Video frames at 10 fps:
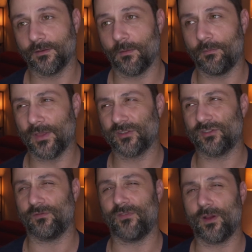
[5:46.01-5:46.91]
Uh, this
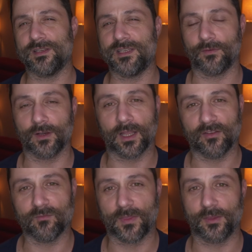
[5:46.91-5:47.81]
is a very different kind
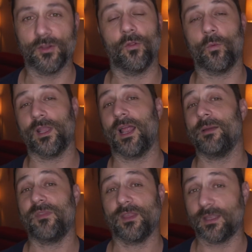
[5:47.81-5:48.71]
of method. You know, the way that
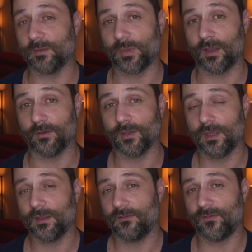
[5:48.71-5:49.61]
I'm thinking about
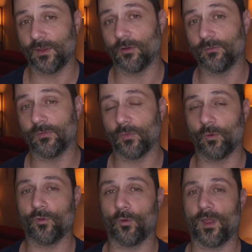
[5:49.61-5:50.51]
film,
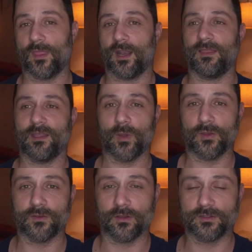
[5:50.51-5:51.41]
the way that I think
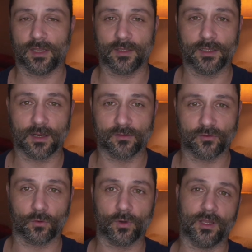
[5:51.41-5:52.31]
about telling a narrative
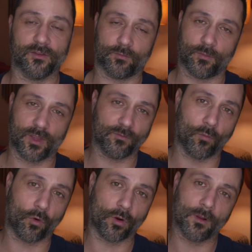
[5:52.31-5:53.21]
story is is
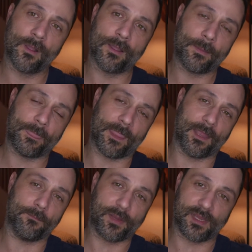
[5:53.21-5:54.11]
more
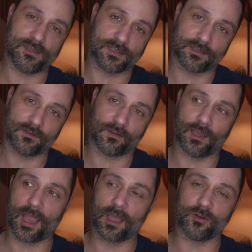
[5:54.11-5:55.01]
in pieces.
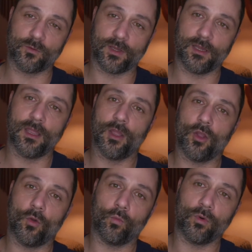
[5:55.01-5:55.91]
Like, how do we
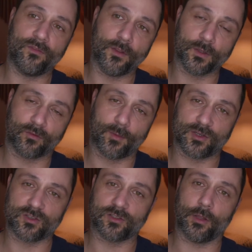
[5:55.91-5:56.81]
reveal
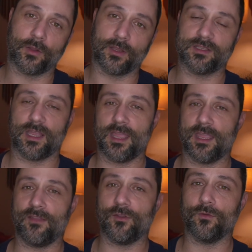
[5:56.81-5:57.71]
information slowly? Because
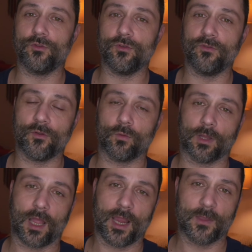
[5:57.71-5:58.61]
if you if you
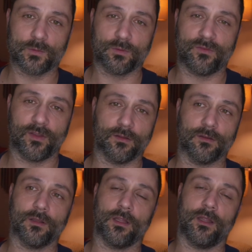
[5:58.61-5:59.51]
rely on the
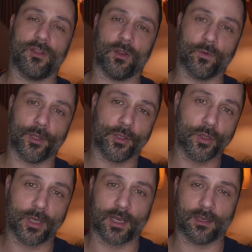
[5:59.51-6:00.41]
reveal, you get really
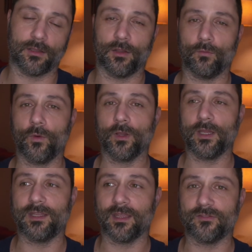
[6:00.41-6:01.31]
good at it. It
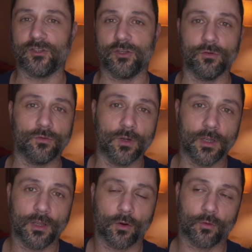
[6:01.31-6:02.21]
really gives you,
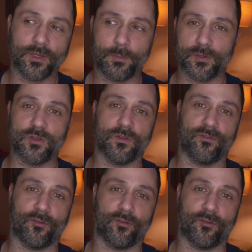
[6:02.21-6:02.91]
or really puts you, the